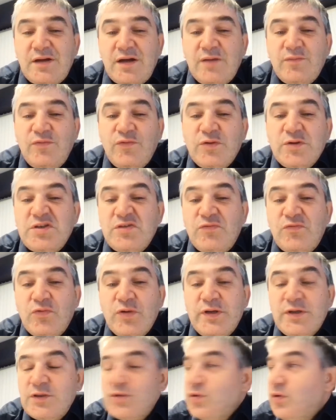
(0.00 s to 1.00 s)
I'm
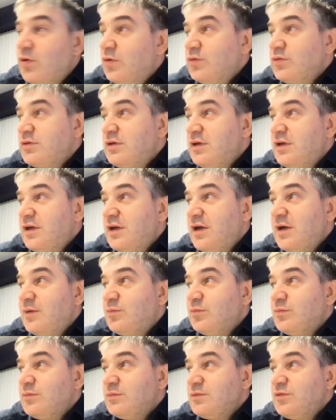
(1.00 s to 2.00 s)
44 years old and
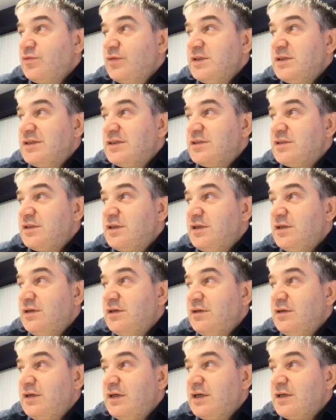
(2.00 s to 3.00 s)
I'm
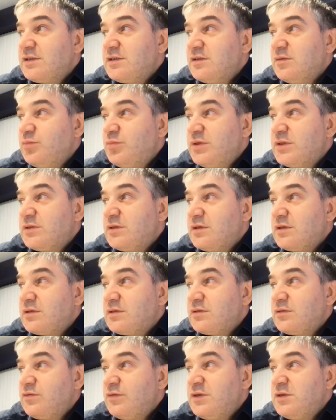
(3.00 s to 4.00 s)
23 years in
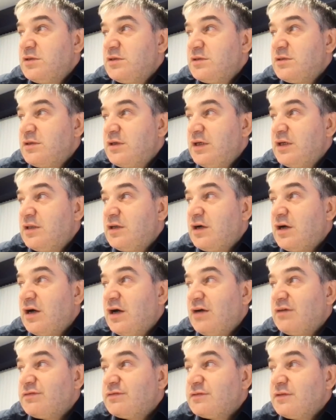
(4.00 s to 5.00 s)
business, 23 and a
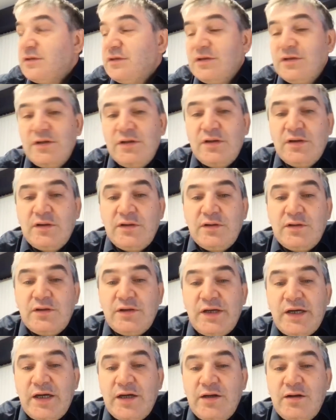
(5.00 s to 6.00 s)
half.
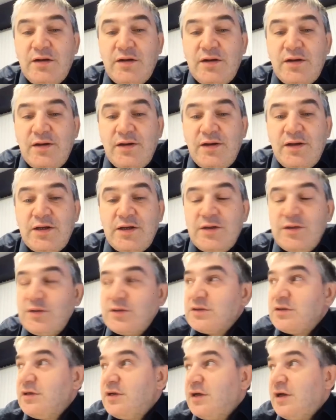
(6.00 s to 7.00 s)
And
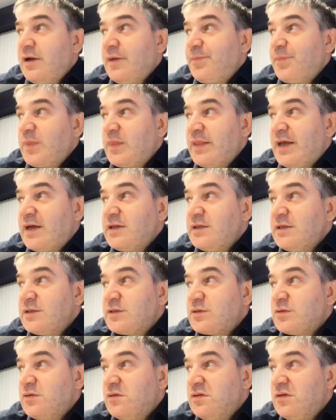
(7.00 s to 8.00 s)
that
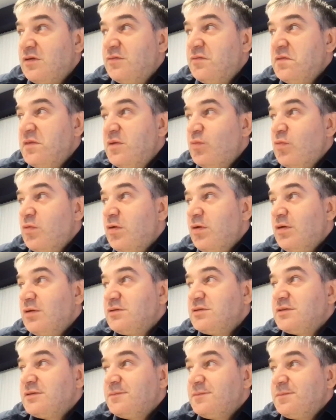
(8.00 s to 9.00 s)
is all over the
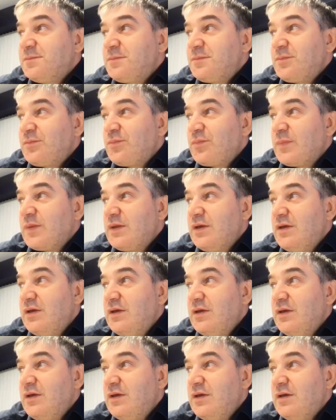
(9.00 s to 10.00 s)
world,
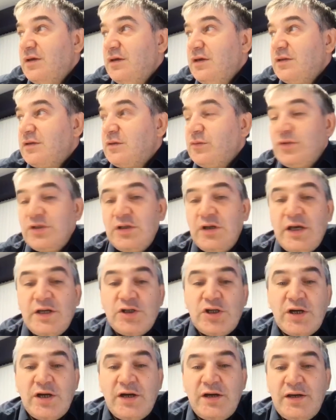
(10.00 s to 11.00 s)
including Asia
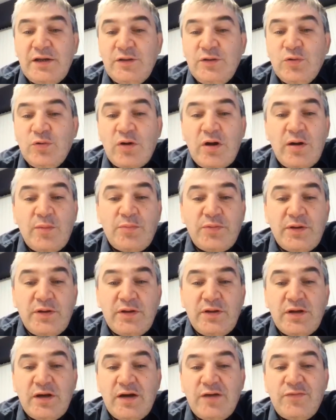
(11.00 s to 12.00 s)
and Europe
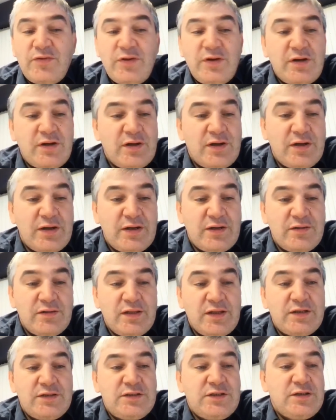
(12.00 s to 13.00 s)
and Africa and
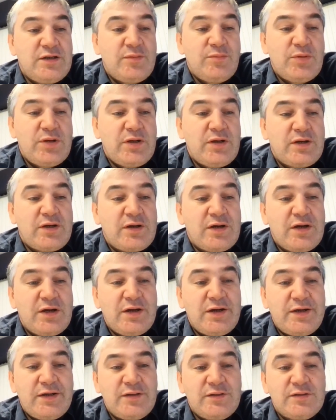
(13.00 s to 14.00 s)
Latin America
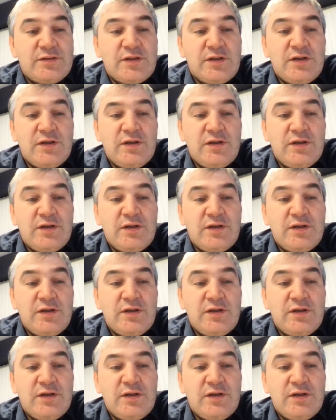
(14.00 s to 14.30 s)
and